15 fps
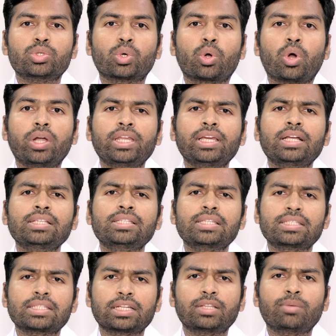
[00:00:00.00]
So cortical
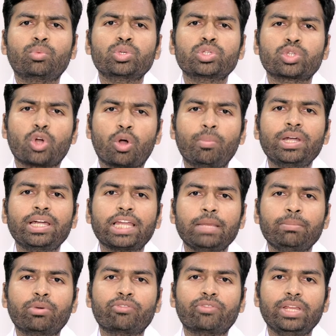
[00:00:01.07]
cysts are the most common
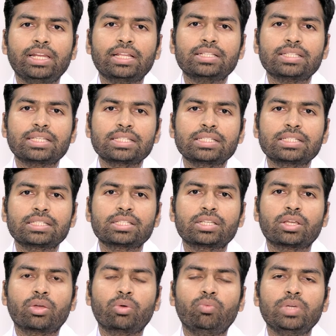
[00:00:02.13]
type of renal cysts,
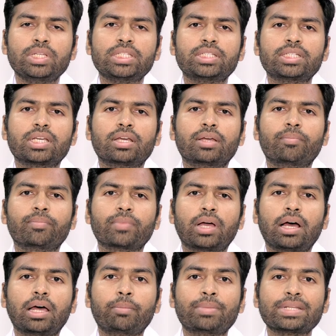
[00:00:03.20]
which
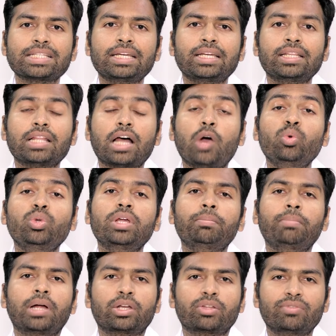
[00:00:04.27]
are present in the outer
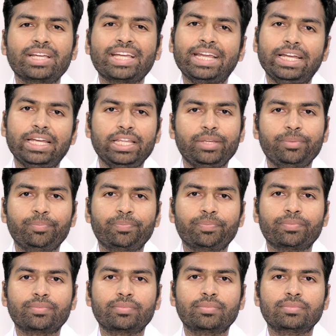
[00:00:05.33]
part of the kidney.
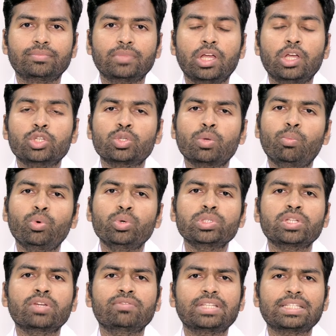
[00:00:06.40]
So
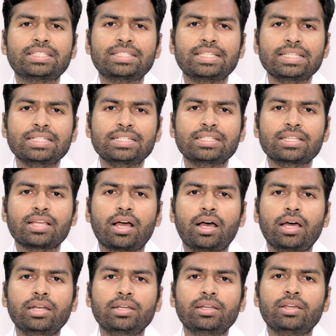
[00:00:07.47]
most of these cysts
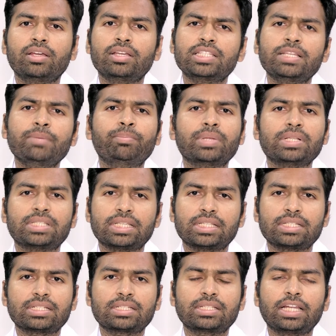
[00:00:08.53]
are simple
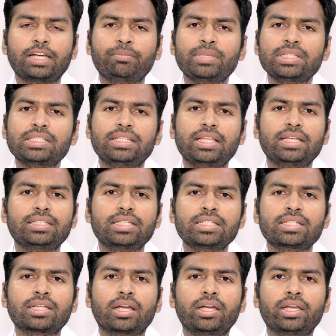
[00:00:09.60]
cysts, that means they
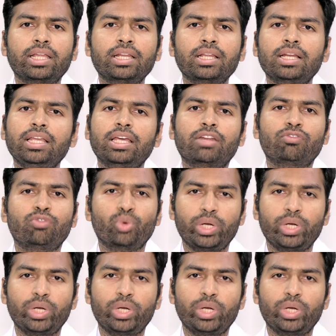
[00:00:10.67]
just contain clear